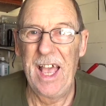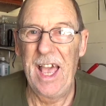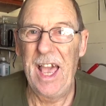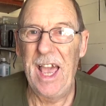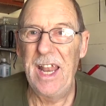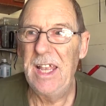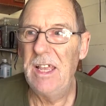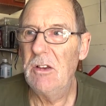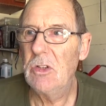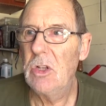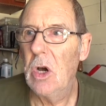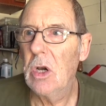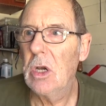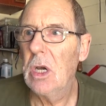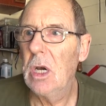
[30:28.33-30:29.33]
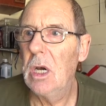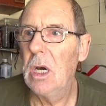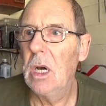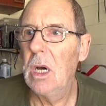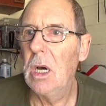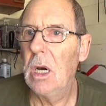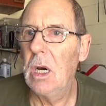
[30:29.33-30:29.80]
And it was like a
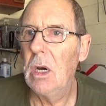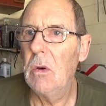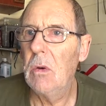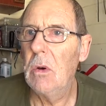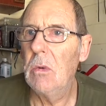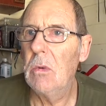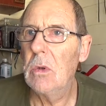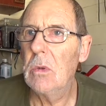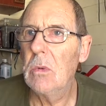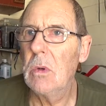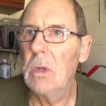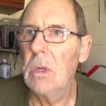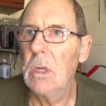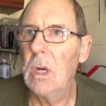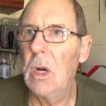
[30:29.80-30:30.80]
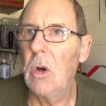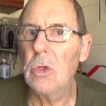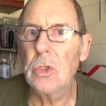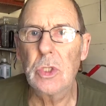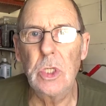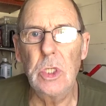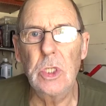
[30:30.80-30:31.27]

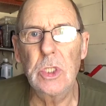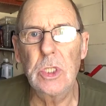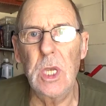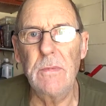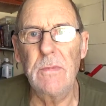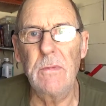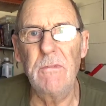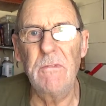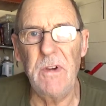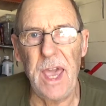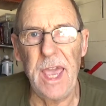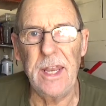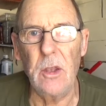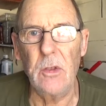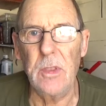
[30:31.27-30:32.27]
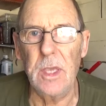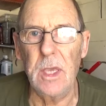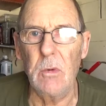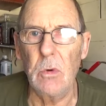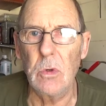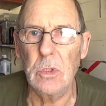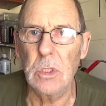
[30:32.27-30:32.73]
Austin 7 van, I think it
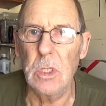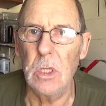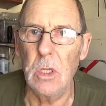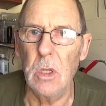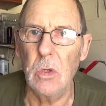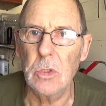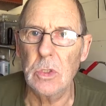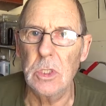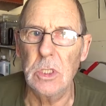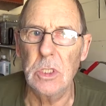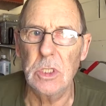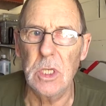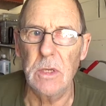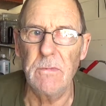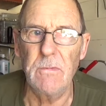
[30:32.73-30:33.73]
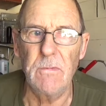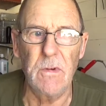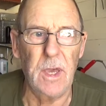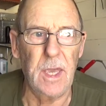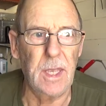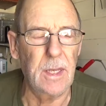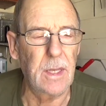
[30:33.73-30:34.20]
was, little Austin 7
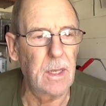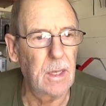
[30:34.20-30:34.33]
van.